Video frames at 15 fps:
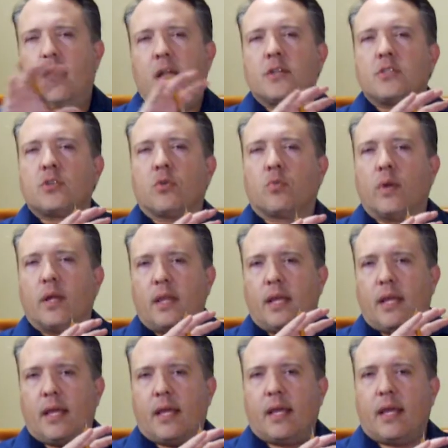So
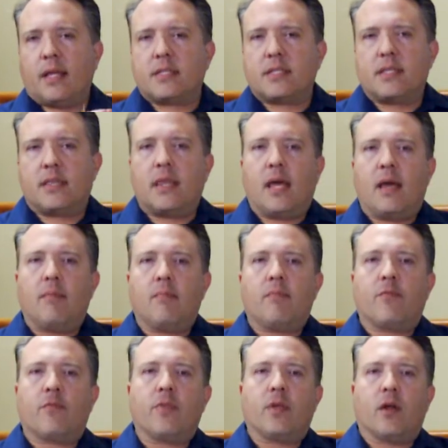really, it's them
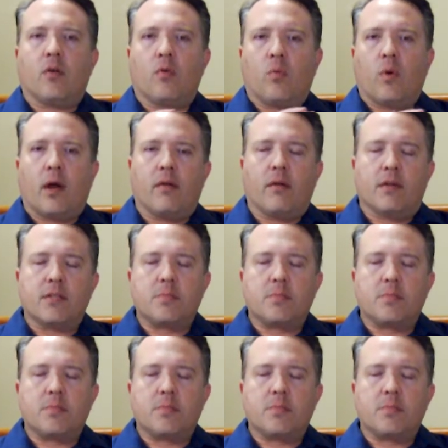for their awareness.